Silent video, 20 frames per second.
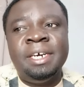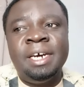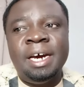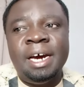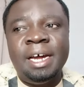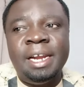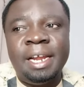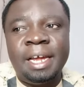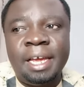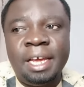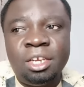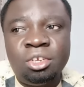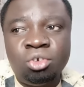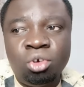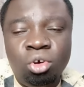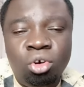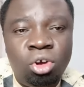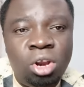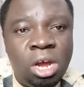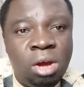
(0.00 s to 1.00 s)
And again, to
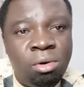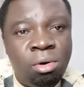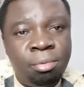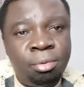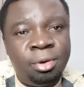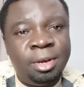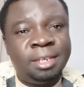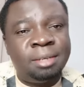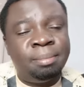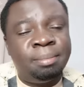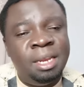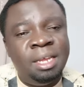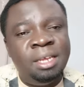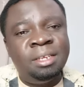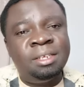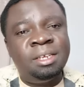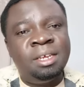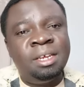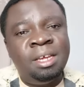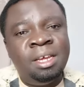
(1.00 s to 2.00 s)
all our viewers,
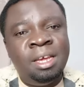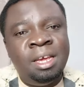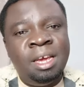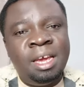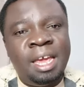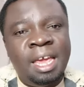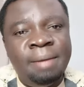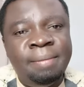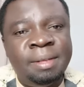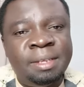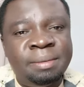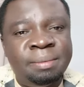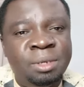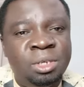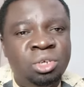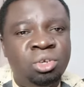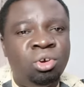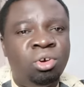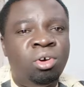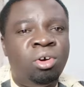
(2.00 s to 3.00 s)
please give this
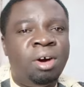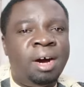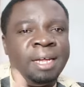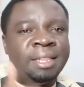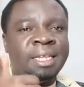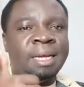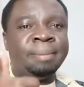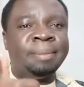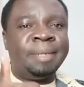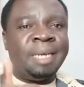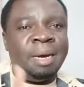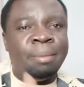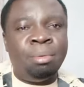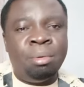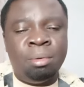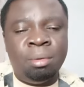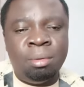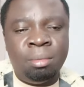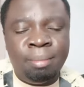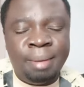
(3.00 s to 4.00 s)
video a thumbs
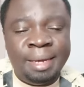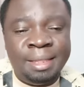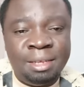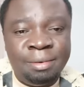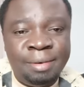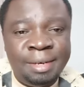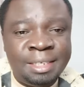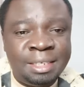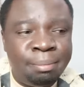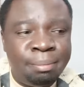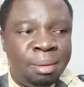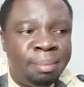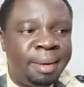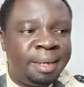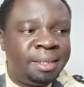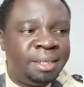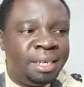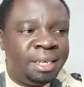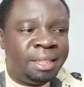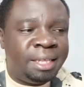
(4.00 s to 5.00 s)
up. By the way, some people are
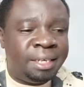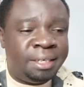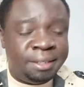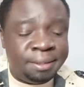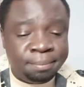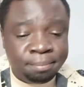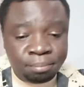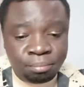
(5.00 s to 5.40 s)
saying that